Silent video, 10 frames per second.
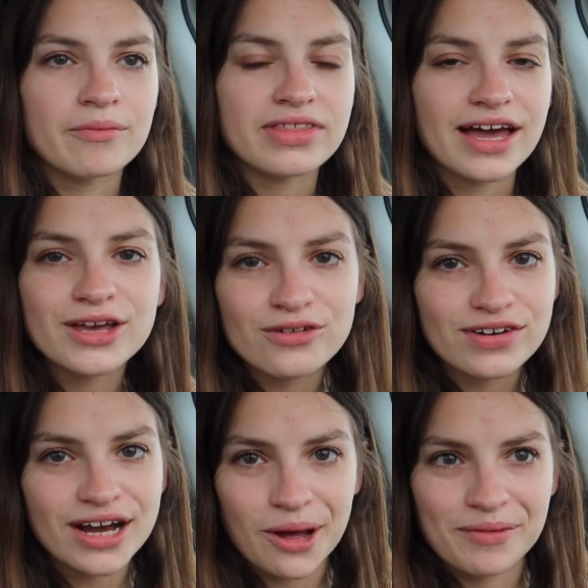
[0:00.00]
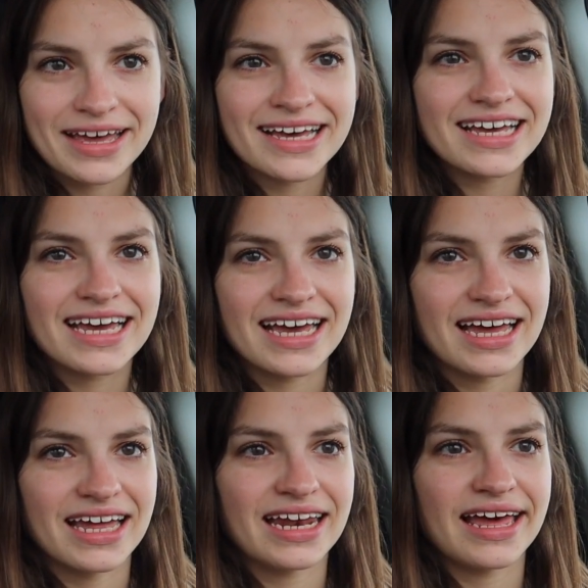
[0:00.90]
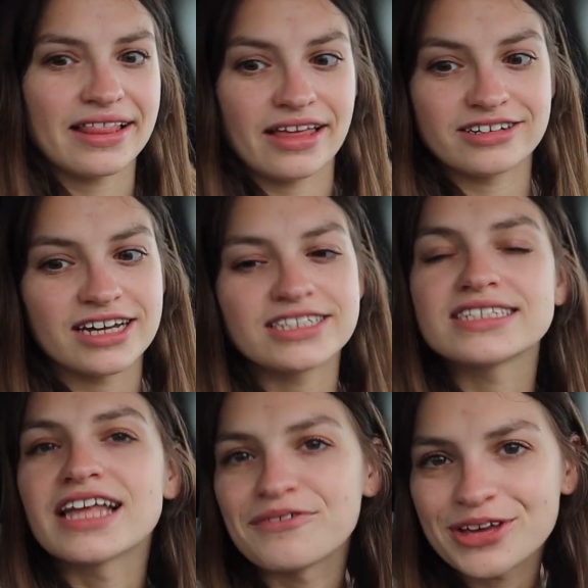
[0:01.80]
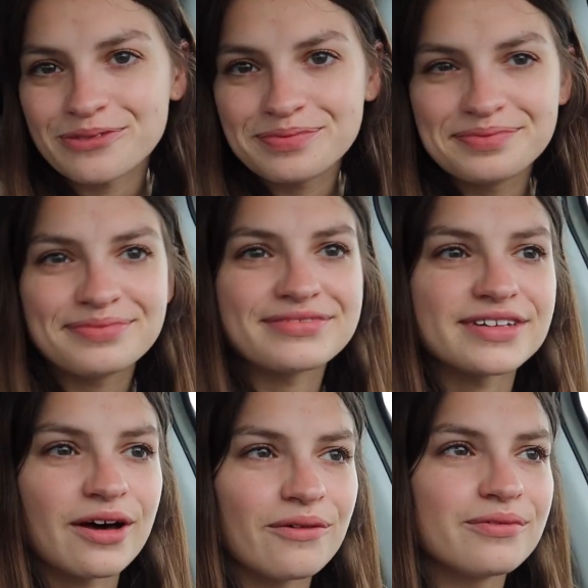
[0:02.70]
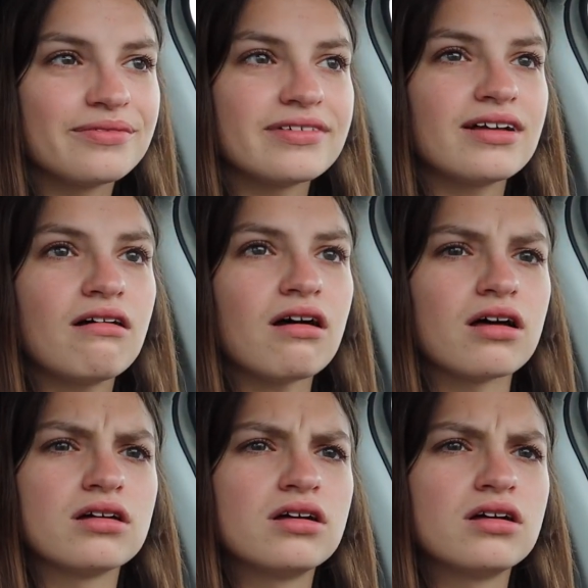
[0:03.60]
Thank you for coming, and I just love you. So, ugh.